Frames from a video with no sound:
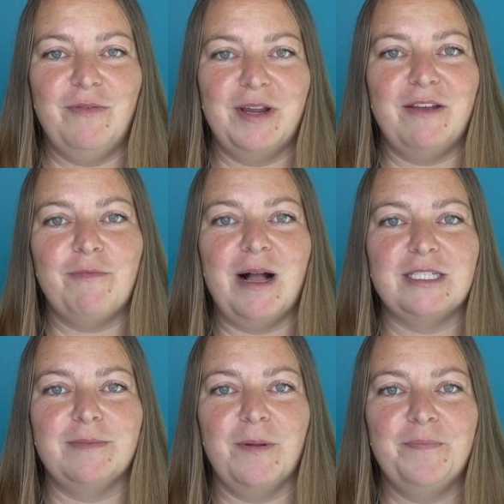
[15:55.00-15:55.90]
one if
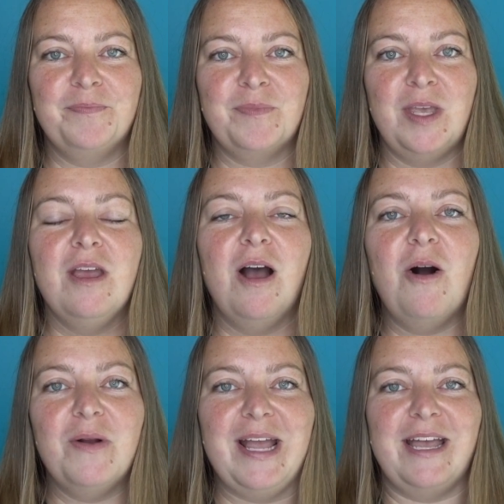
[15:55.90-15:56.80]
possible.
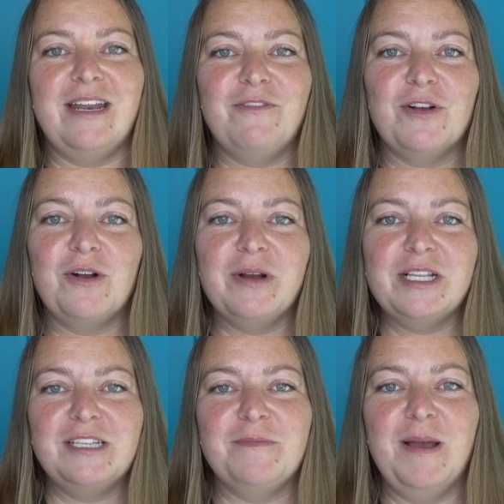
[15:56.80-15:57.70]
Oh yeah, and if you're going
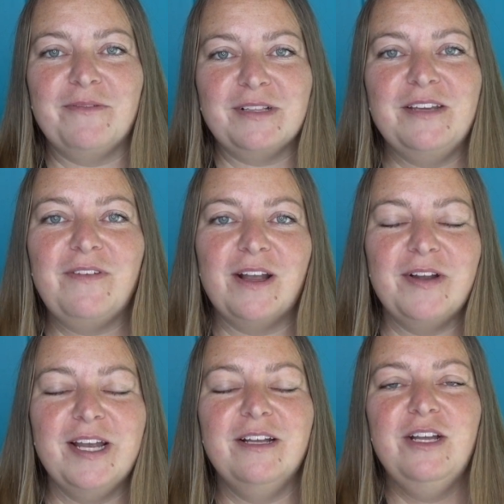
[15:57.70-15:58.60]
to the pet relief
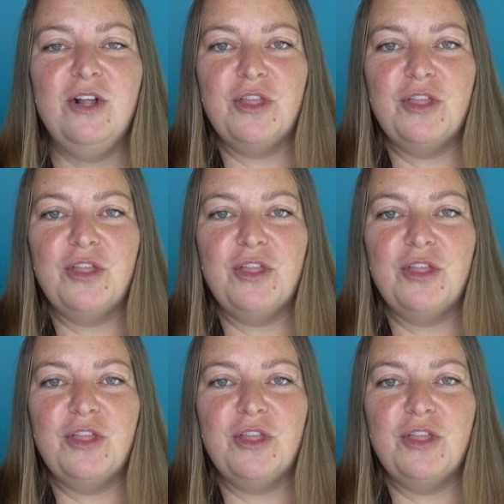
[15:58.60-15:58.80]
area,